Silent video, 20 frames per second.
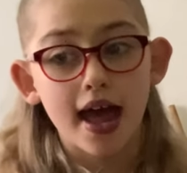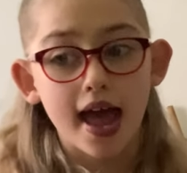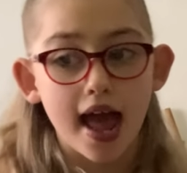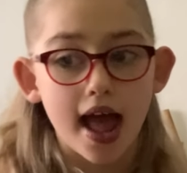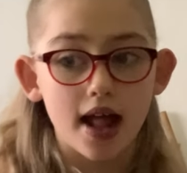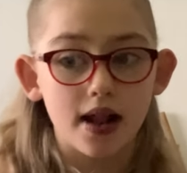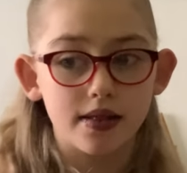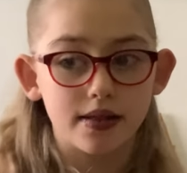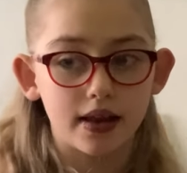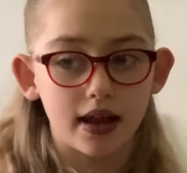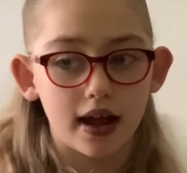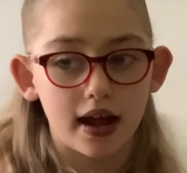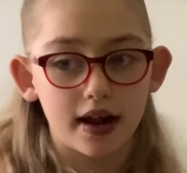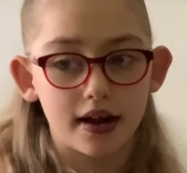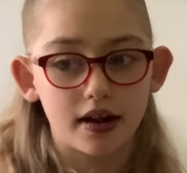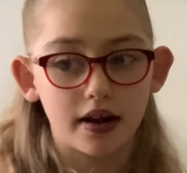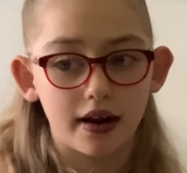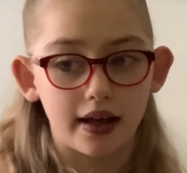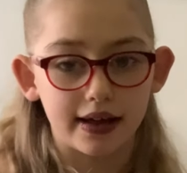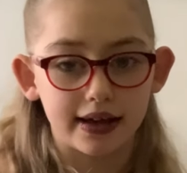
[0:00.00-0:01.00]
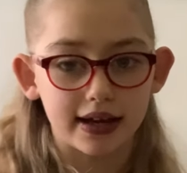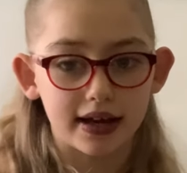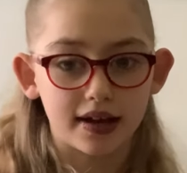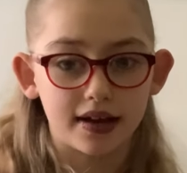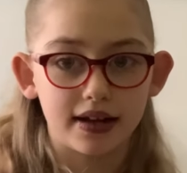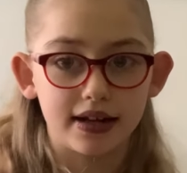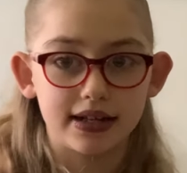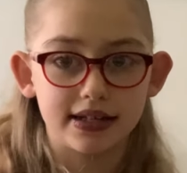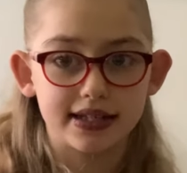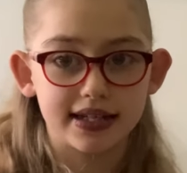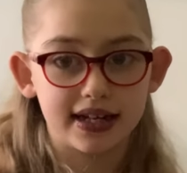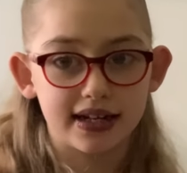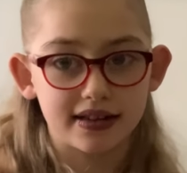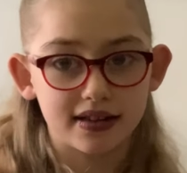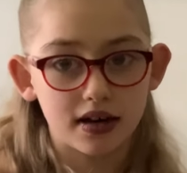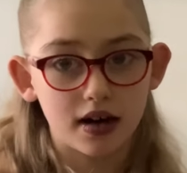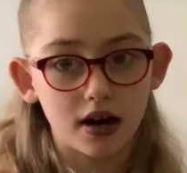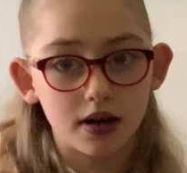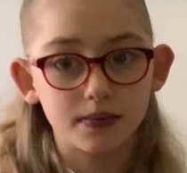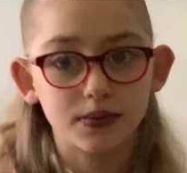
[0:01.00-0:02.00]
And then like it's
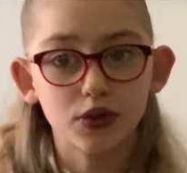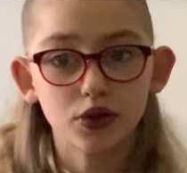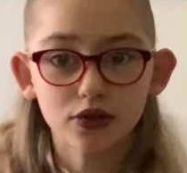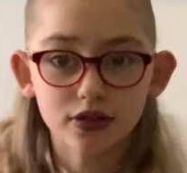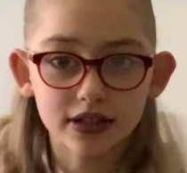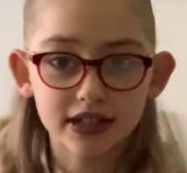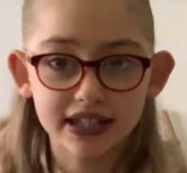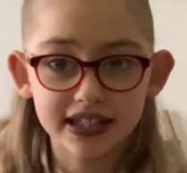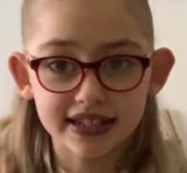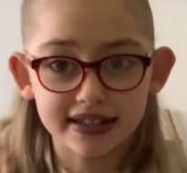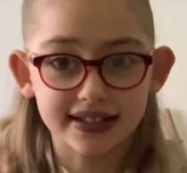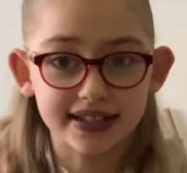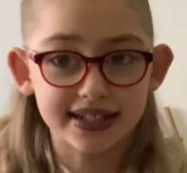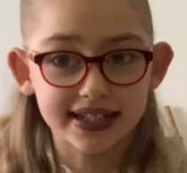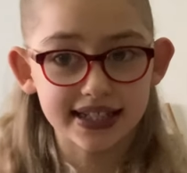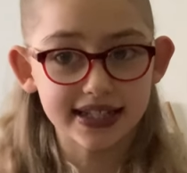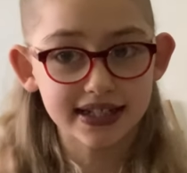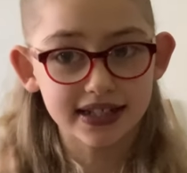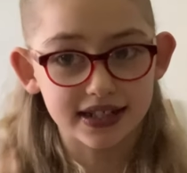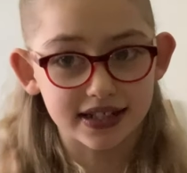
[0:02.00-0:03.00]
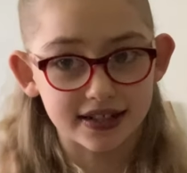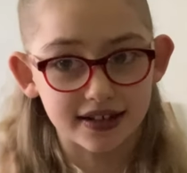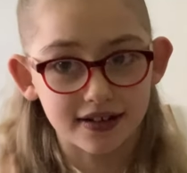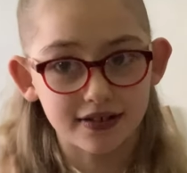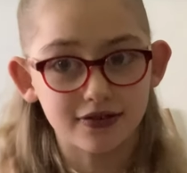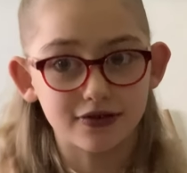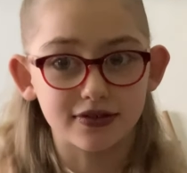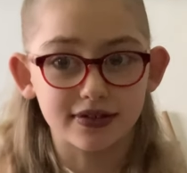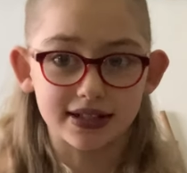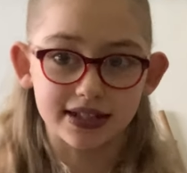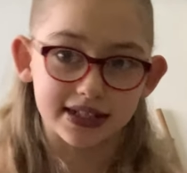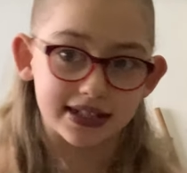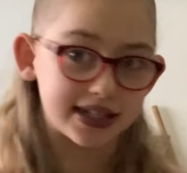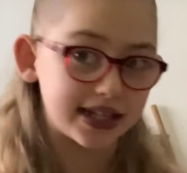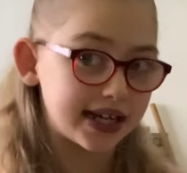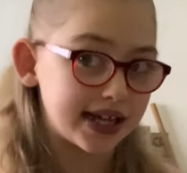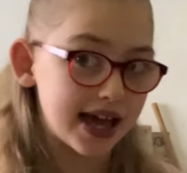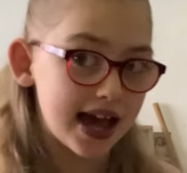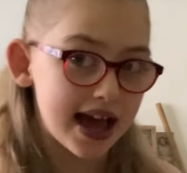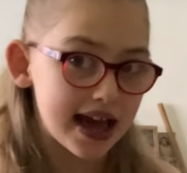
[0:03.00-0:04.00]
either I'm talking to the teacher or the
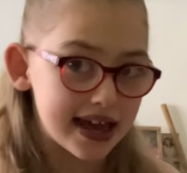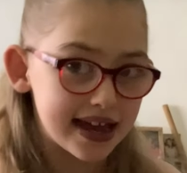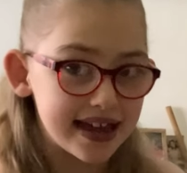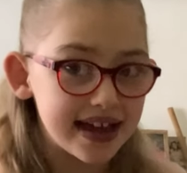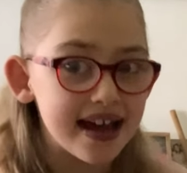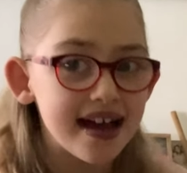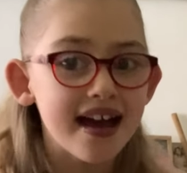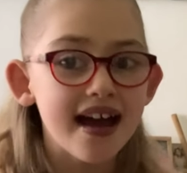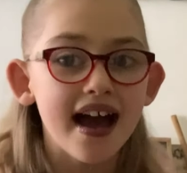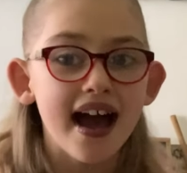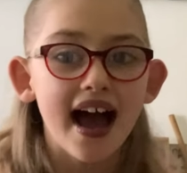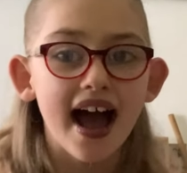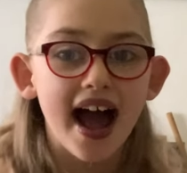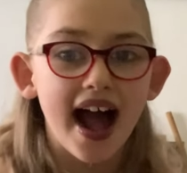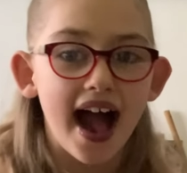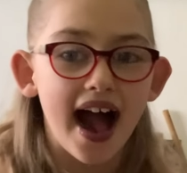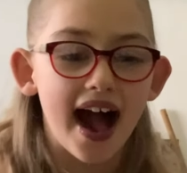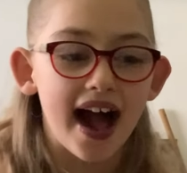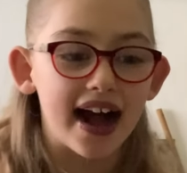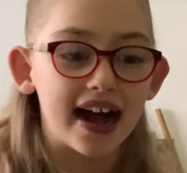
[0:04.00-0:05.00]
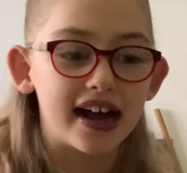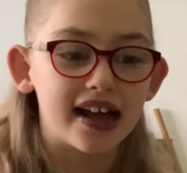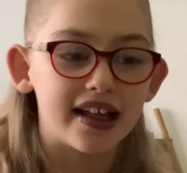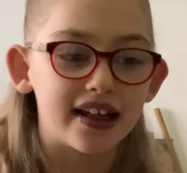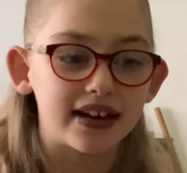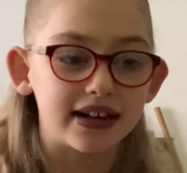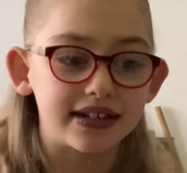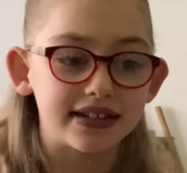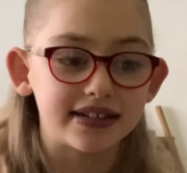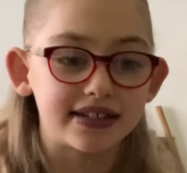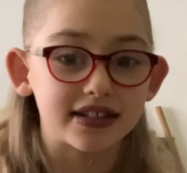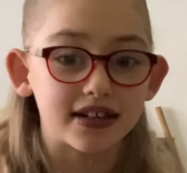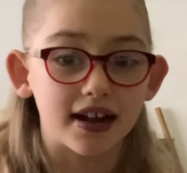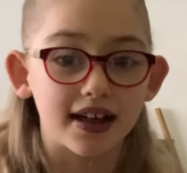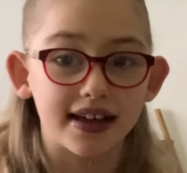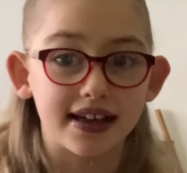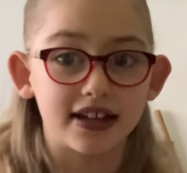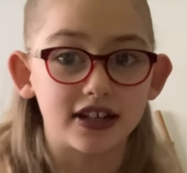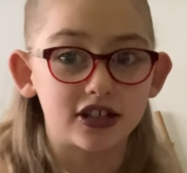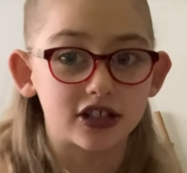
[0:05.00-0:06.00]
TA and
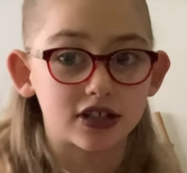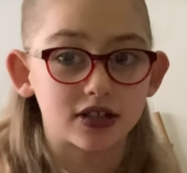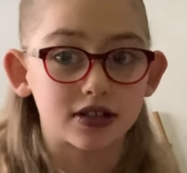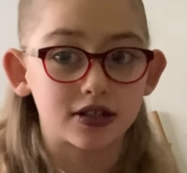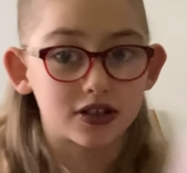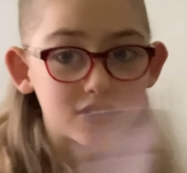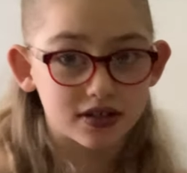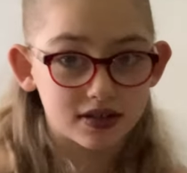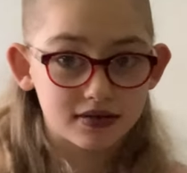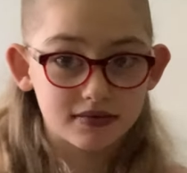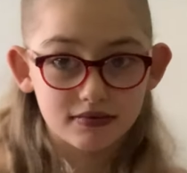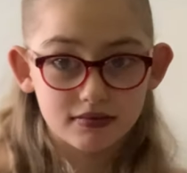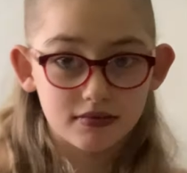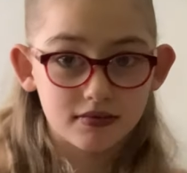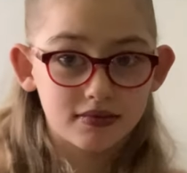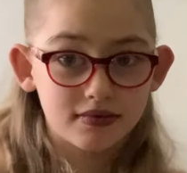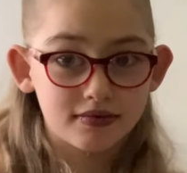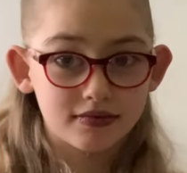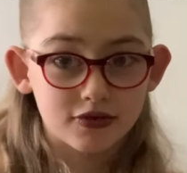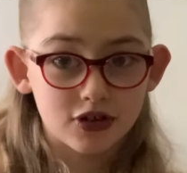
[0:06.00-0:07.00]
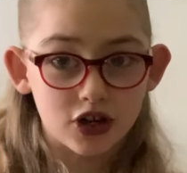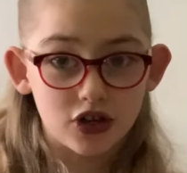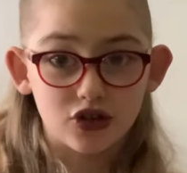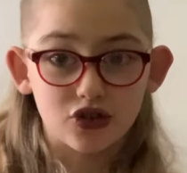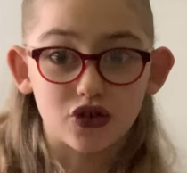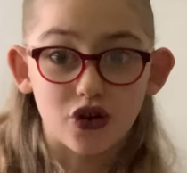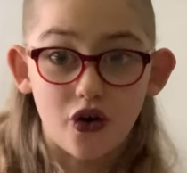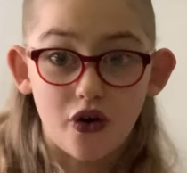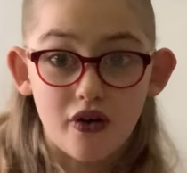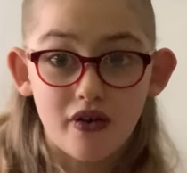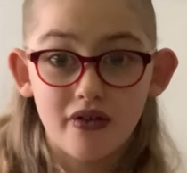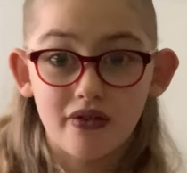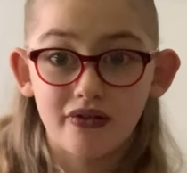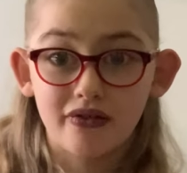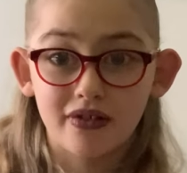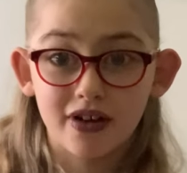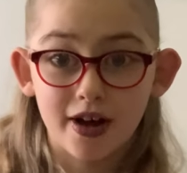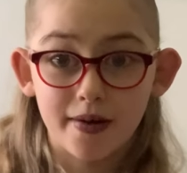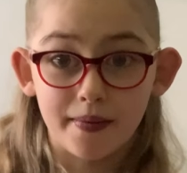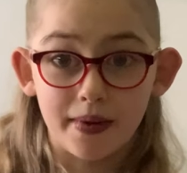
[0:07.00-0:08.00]
like it just goes off.
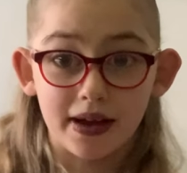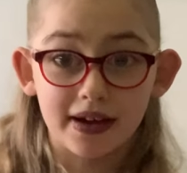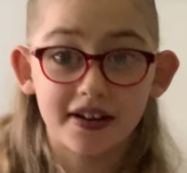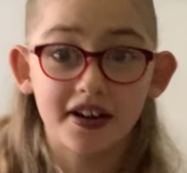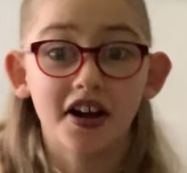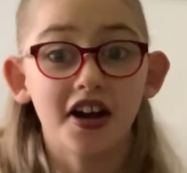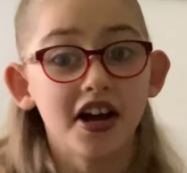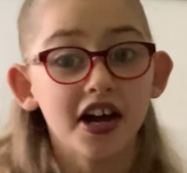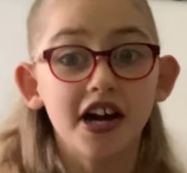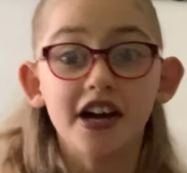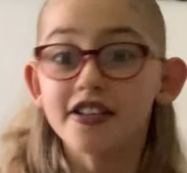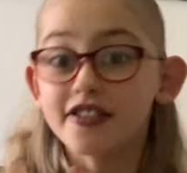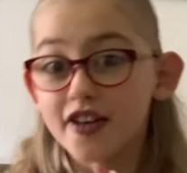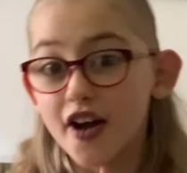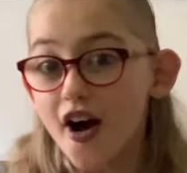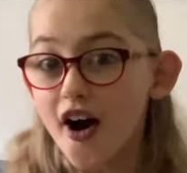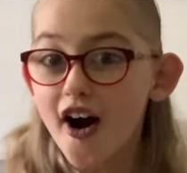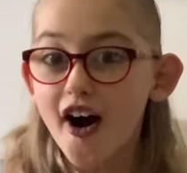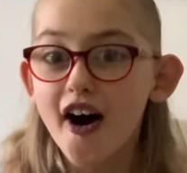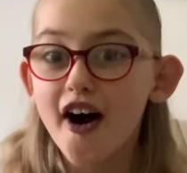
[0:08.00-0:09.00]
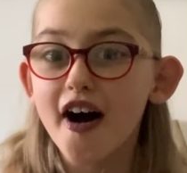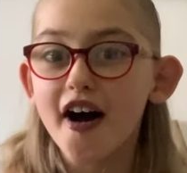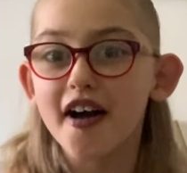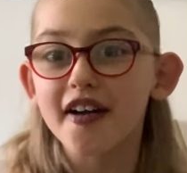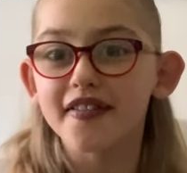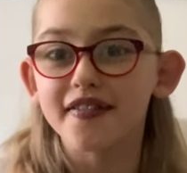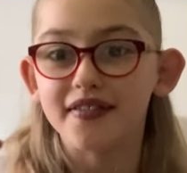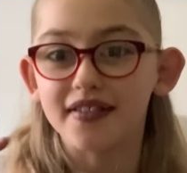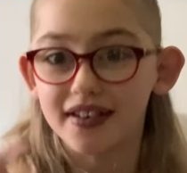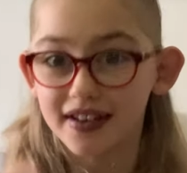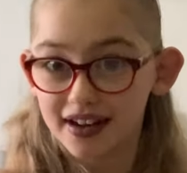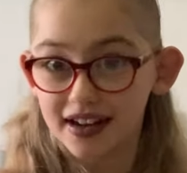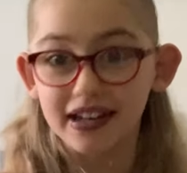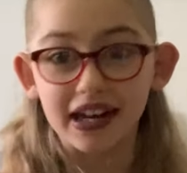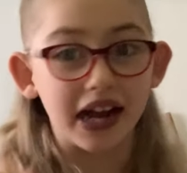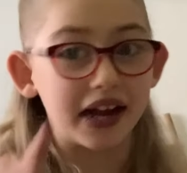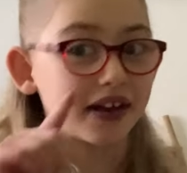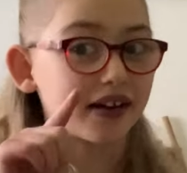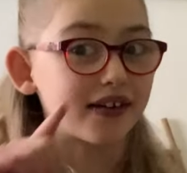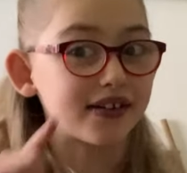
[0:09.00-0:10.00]
I'm like, no!
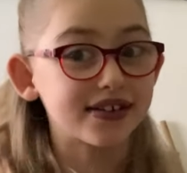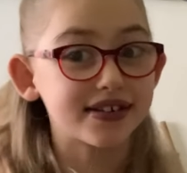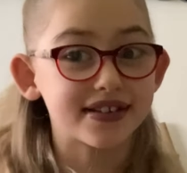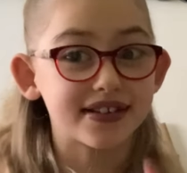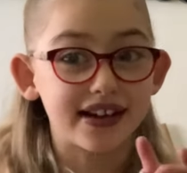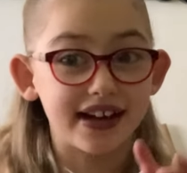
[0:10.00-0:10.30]
Okay, close.